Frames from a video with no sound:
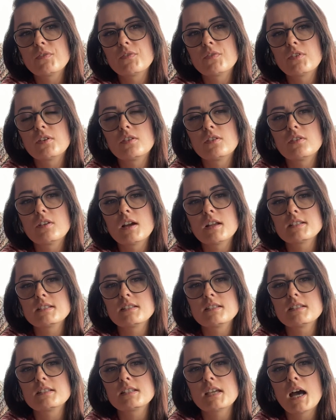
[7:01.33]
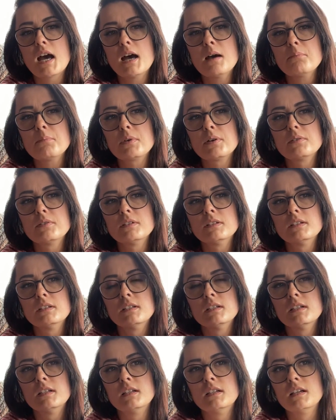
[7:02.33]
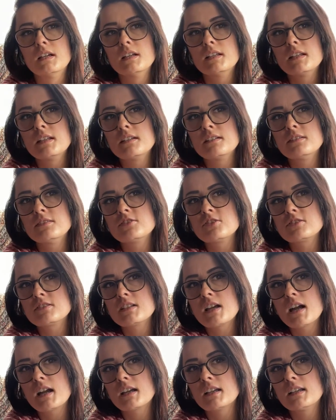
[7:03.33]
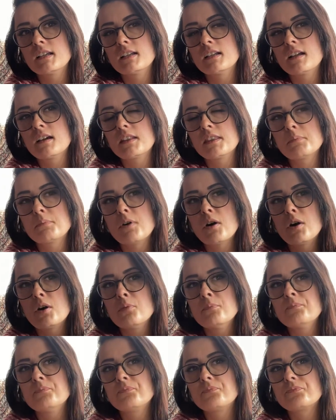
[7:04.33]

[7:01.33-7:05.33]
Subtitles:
on the top, and then just stocking it on the palm.